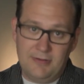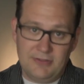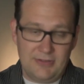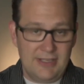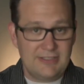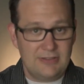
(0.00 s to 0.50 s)

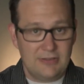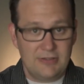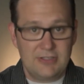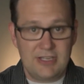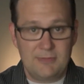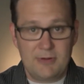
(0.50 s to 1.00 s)
So that's
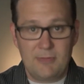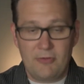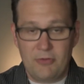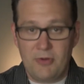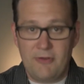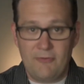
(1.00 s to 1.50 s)
tip number
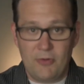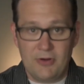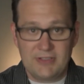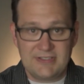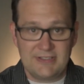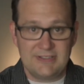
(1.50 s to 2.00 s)
3
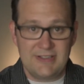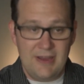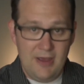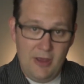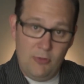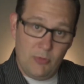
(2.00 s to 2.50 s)
for us, is
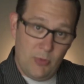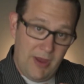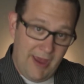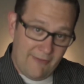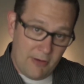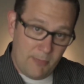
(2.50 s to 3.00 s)
when we
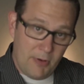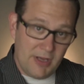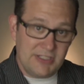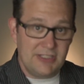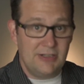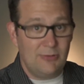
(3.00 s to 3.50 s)
have our
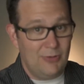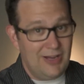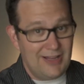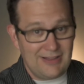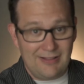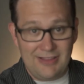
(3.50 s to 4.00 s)
budget, when we
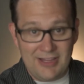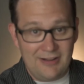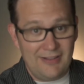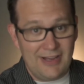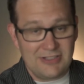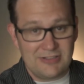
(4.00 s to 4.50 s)
got the
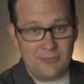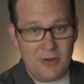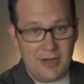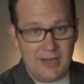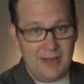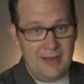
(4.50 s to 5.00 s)
little extra
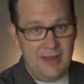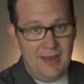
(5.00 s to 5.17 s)
money,